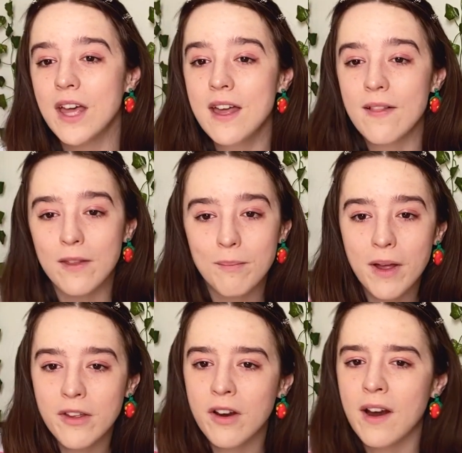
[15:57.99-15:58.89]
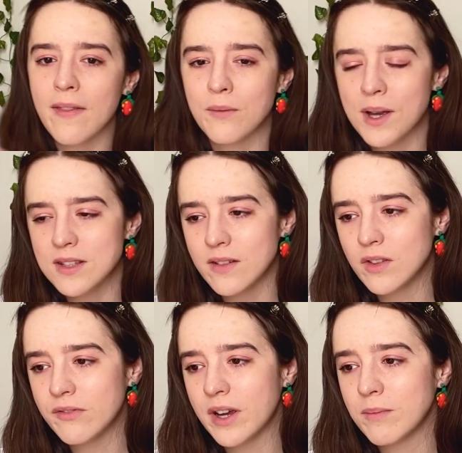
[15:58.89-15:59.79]
their mother and the rest of their
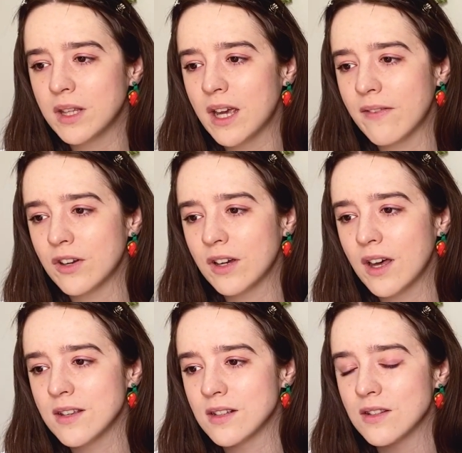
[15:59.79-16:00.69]
family and their cousin